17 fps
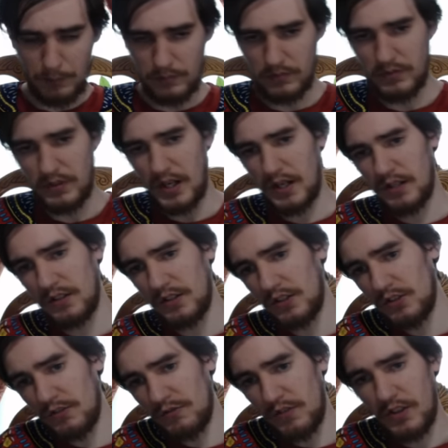That
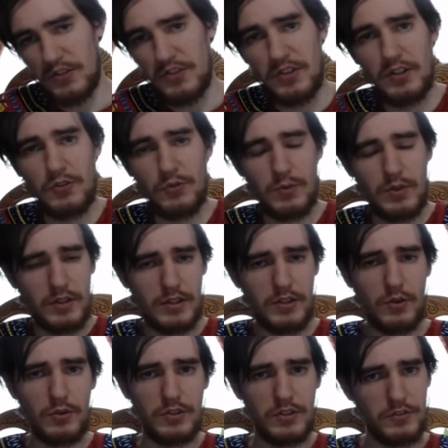university is one of the
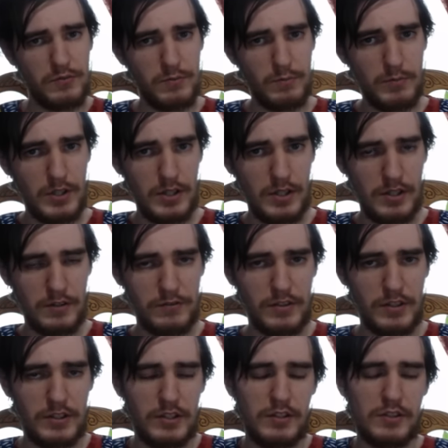oldest
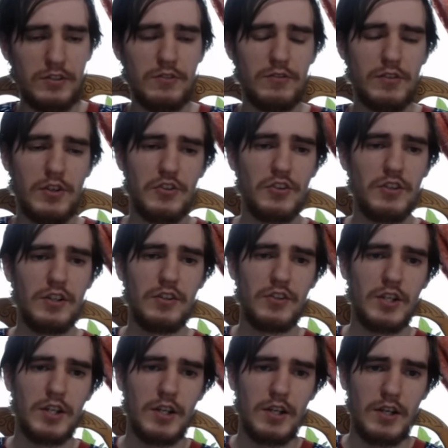fucking universities
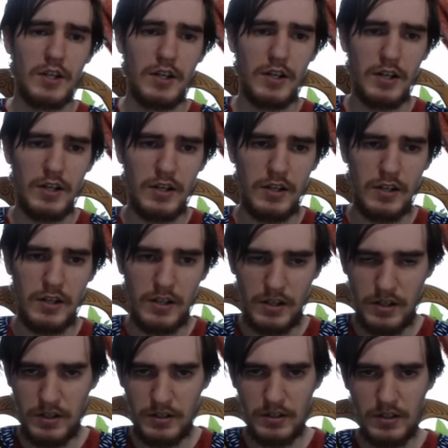
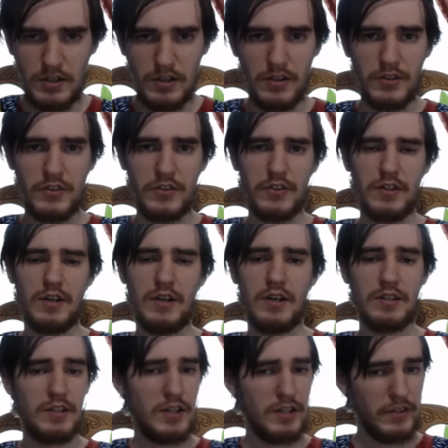on Earth.
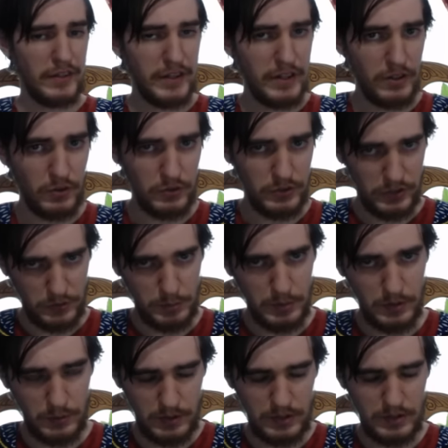Not the oldest, but
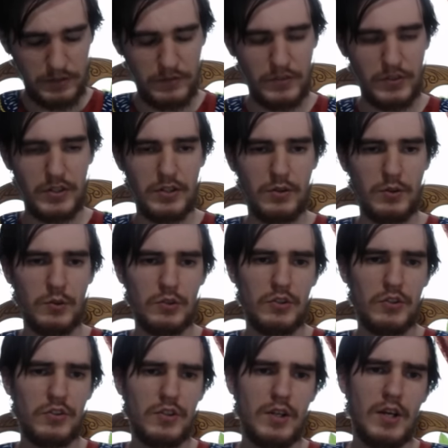one of the
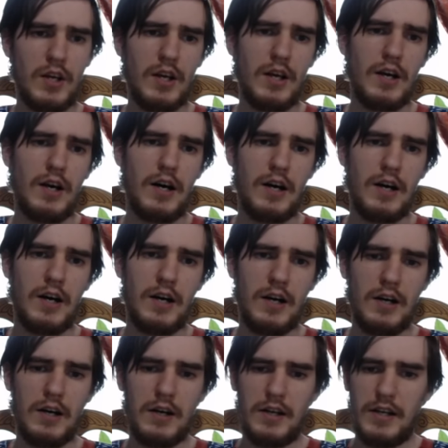oldest.
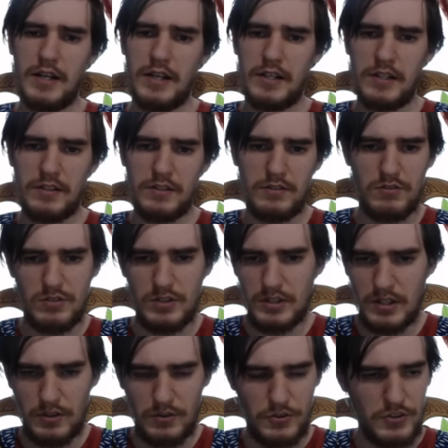And, you
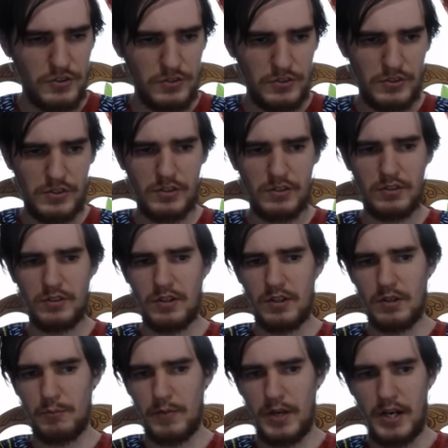know, students could
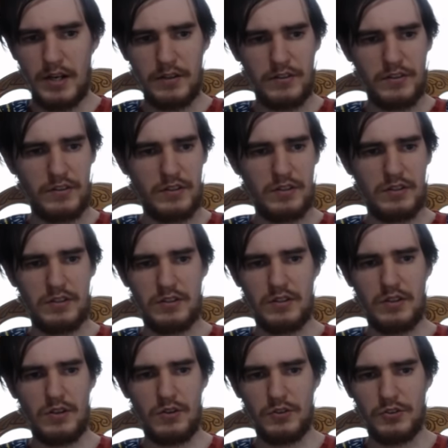learn math and
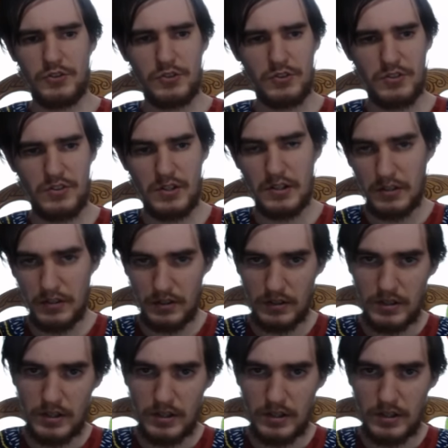all sorts of other